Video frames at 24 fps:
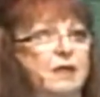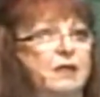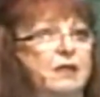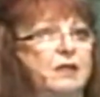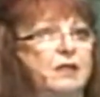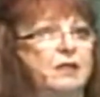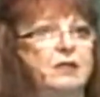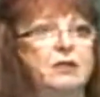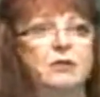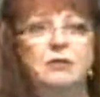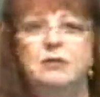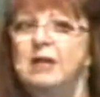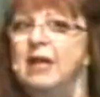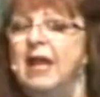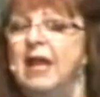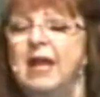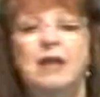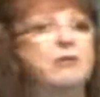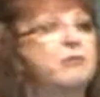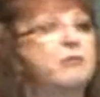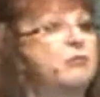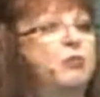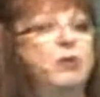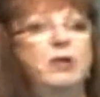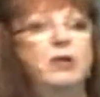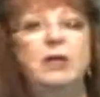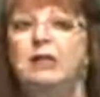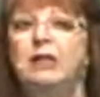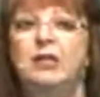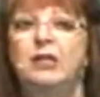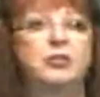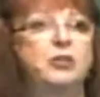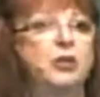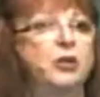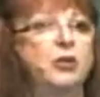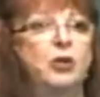you can't
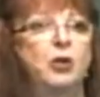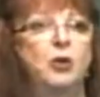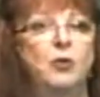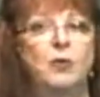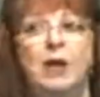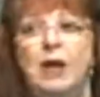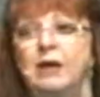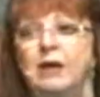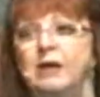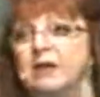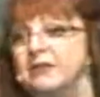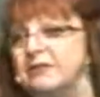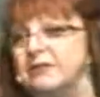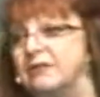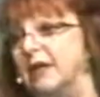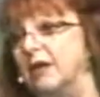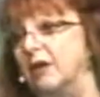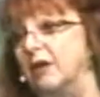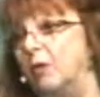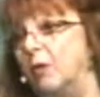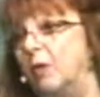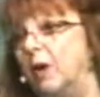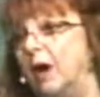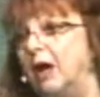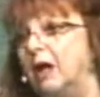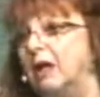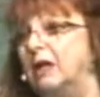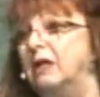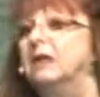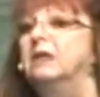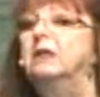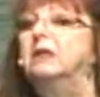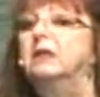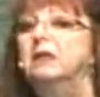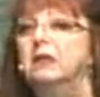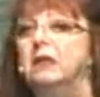really turn around and say, oh, well,
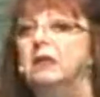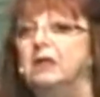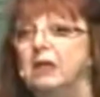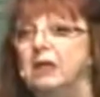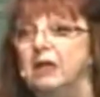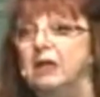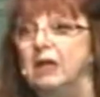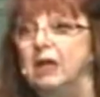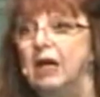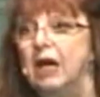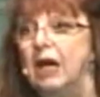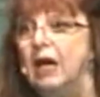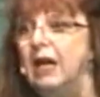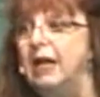I